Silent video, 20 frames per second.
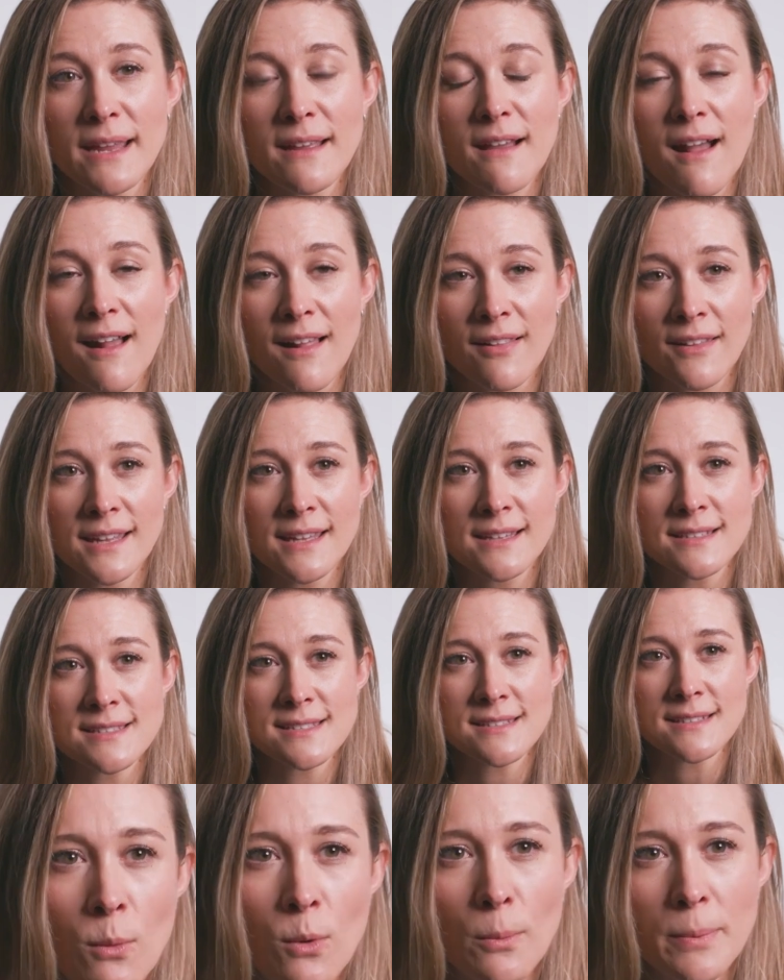colleagues,
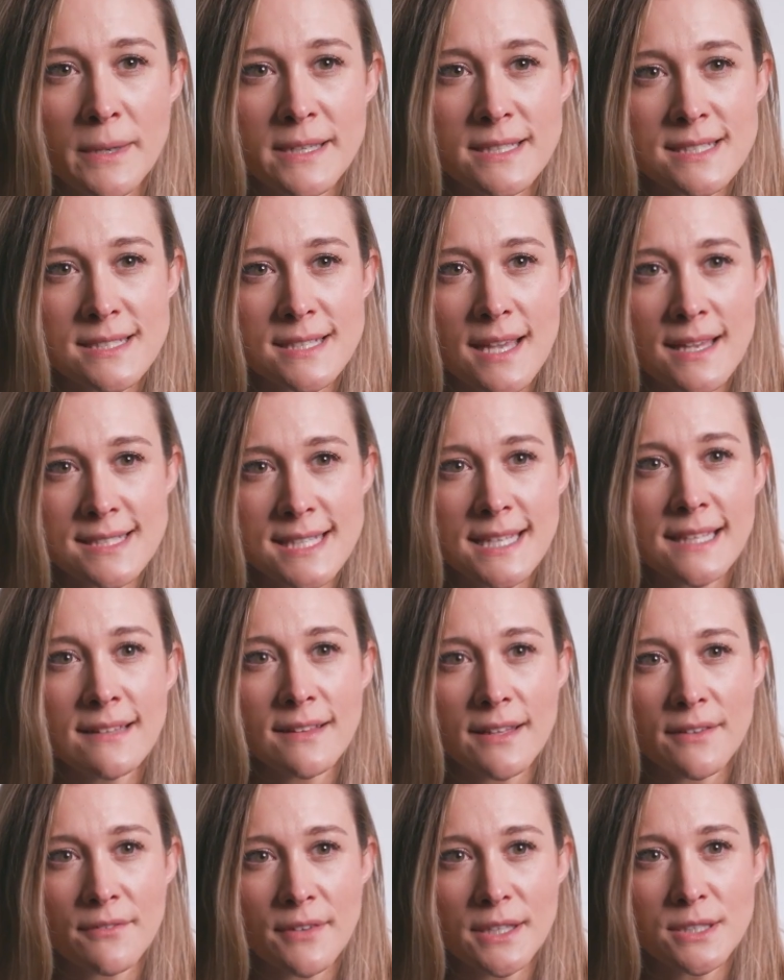will be discussing
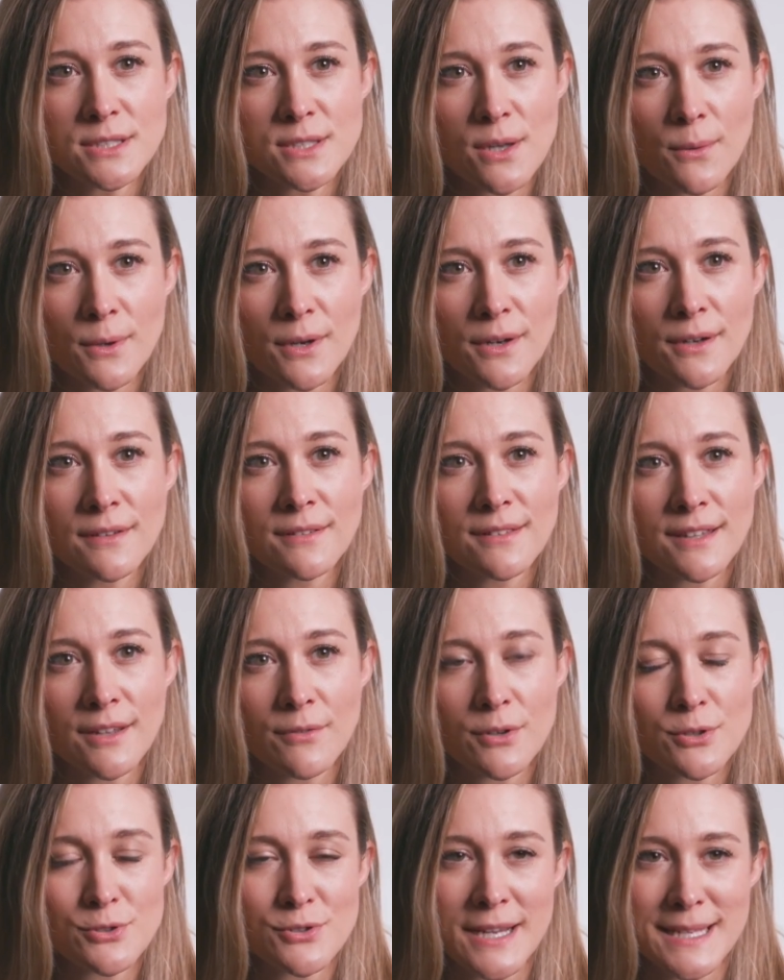living donor liver
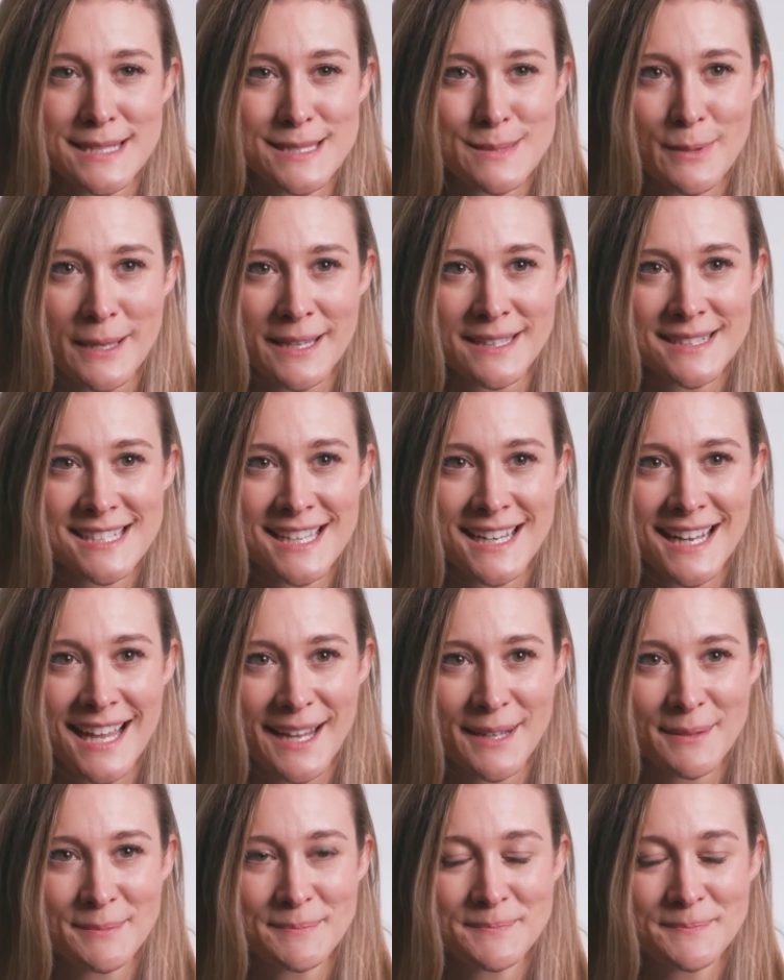transplant today.